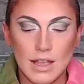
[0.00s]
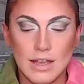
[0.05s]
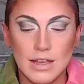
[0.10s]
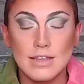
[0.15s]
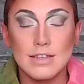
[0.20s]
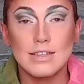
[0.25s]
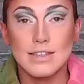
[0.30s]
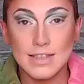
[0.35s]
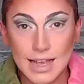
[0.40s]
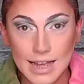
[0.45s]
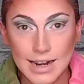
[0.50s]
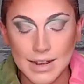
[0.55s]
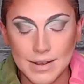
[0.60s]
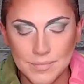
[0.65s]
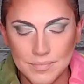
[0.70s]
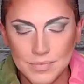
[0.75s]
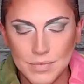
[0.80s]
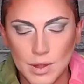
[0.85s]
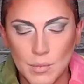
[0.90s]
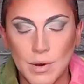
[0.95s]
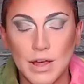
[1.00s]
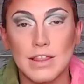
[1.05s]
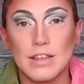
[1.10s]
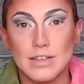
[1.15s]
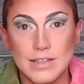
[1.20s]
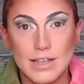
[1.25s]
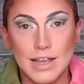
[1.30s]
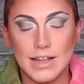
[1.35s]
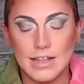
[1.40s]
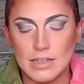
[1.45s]
set it with
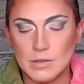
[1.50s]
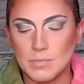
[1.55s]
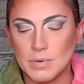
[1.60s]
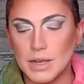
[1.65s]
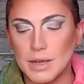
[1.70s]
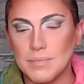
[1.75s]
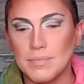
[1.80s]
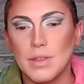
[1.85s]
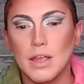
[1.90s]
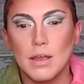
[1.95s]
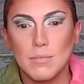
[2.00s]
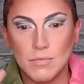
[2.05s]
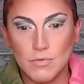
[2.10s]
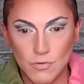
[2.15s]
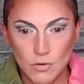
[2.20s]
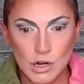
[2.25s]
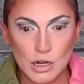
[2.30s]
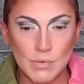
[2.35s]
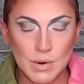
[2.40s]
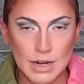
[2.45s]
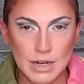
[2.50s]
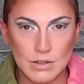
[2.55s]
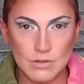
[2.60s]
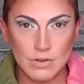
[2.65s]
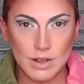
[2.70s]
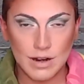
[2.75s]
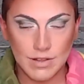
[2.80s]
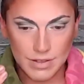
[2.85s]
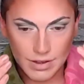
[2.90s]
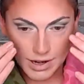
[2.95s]
setting spray before I go in and do
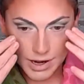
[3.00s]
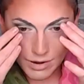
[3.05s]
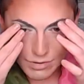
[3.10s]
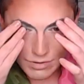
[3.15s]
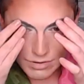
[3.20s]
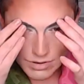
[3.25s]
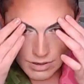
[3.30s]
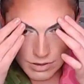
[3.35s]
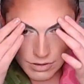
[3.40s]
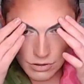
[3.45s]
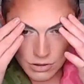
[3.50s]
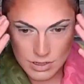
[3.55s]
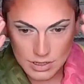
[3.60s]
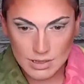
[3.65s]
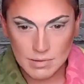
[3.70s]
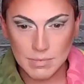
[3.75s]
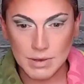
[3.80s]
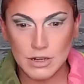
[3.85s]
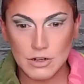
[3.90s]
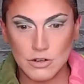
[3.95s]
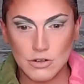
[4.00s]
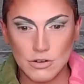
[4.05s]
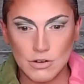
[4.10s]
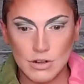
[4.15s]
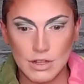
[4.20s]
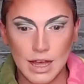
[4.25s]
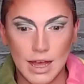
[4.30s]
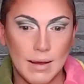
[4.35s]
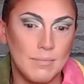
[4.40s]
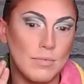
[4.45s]
anything else, just to make sure that
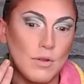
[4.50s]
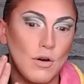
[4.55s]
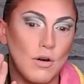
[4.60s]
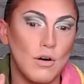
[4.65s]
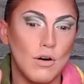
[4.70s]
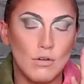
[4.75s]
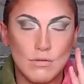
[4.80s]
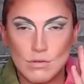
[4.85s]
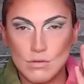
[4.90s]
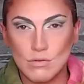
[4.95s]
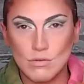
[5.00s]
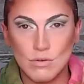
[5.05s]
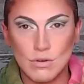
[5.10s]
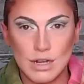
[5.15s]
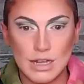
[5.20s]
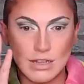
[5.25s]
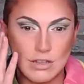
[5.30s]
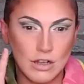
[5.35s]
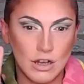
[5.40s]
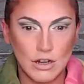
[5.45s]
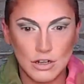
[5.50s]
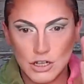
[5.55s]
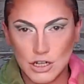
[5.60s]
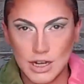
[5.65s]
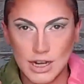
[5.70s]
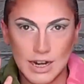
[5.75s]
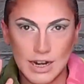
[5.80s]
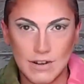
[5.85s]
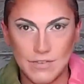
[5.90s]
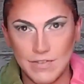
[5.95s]
I'm not going to touch it
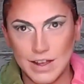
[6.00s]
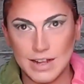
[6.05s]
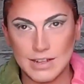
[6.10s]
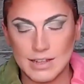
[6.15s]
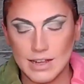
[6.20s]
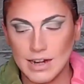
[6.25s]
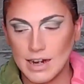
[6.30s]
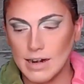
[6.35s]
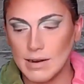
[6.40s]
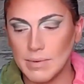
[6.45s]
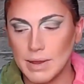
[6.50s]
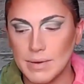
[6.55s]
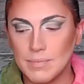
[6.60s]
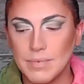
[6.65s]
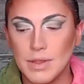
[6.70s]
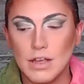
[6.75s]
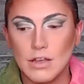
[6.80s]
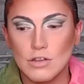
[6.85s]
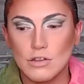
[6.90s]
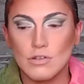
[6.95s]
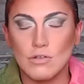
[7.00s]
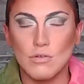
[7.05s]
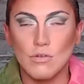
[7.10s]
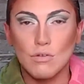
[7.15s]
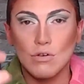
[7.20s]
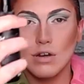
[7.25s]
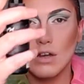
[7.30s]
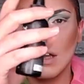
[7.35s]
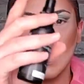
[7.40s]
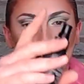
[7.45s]
and affect it in any way. So
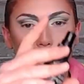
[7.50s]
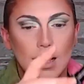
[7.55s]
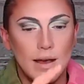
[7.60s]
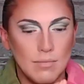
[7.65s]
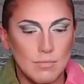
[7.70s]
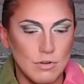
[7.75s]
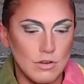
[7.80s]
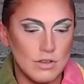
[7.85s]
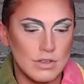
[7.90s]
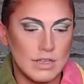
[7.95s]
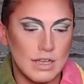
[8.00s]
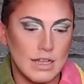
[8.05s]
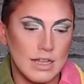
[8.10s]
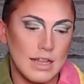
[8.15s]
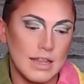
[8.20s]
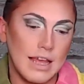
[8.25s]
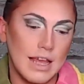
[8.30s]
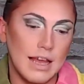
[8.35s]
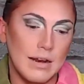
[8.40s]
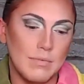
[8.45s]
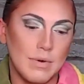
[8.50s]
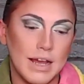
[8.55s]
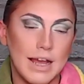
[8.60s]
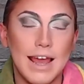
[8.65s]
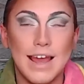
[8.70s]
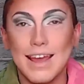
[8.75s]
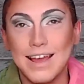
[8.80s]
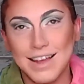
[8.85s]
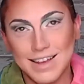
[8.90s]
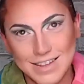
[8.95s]
I'm using the
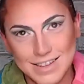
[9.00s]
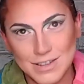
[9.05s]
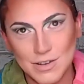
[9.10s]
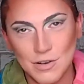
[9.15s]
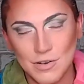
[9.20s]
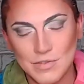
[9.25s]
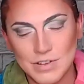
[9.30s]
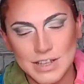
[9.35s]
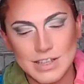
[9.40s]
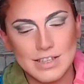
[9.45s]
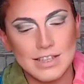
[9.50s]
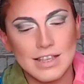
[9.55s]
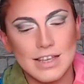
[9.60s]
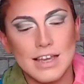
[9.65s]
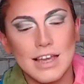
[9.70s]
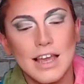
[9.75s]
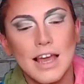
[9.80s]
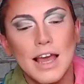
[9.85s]
NYX, obviously,